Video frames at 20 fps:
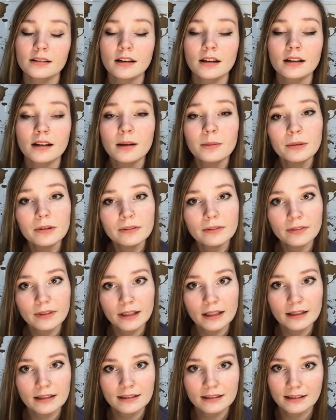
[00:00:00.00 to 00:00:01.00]
A couple of
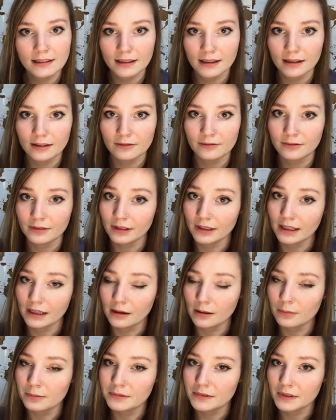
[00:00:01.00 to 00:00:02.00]
things that have really
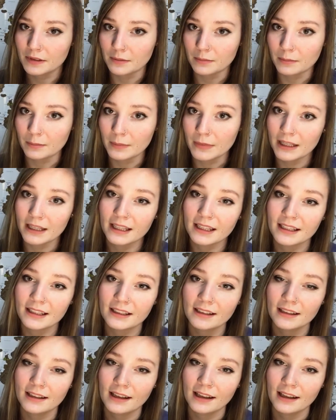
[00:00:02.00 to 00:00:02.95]
helped me.